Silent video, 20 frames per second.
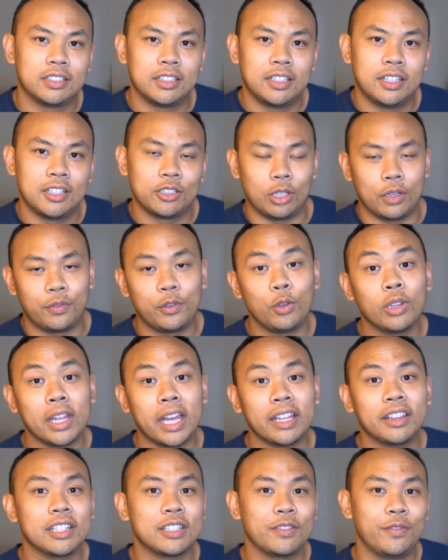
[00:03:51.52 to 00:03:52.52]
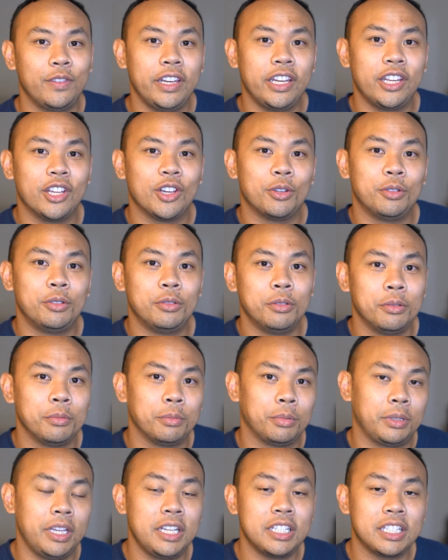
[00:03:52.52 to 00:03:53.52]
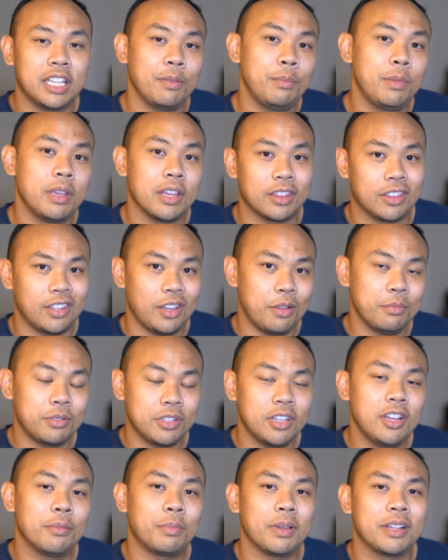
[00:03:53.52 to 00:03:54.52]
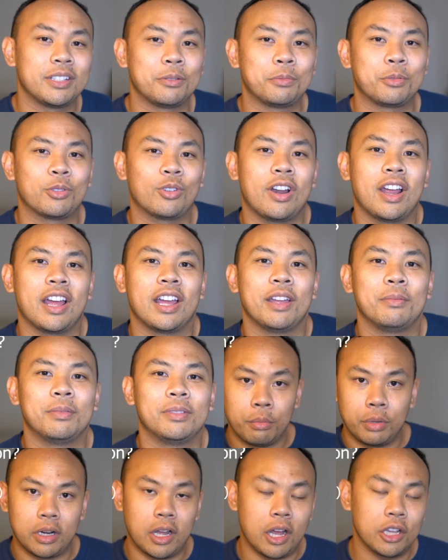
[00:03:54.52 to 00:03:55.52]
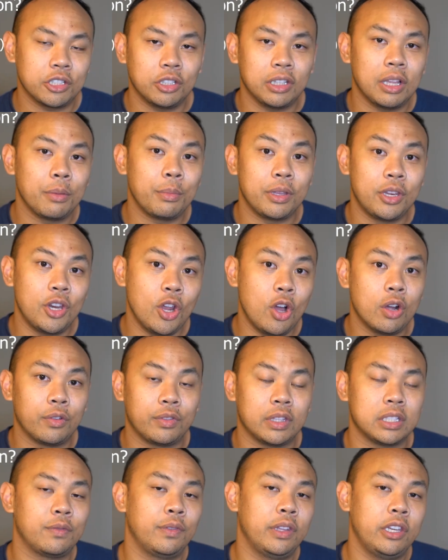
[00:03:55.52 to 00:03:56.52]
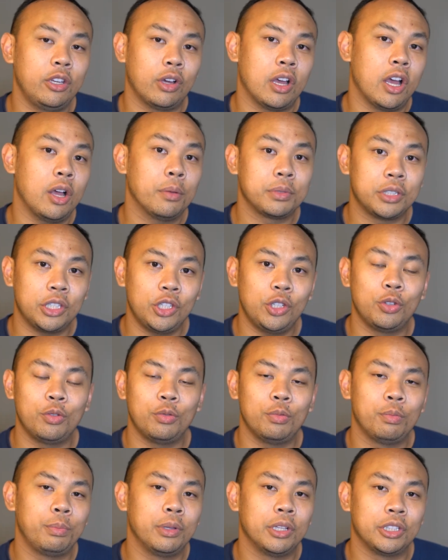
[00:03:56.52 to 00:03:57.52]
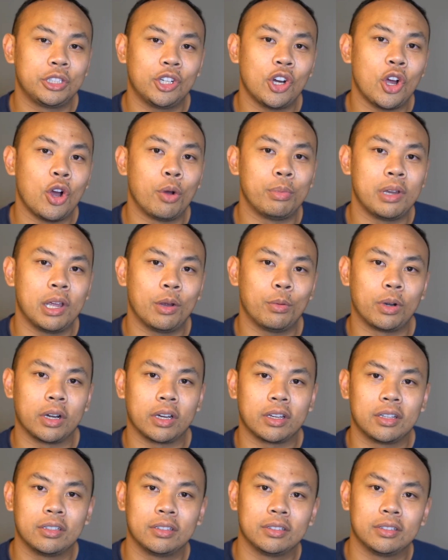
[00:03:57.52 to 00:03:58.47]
So if you like this video, please give me a thumbs up and subscribe. But also let me know if this video helped you build your home network.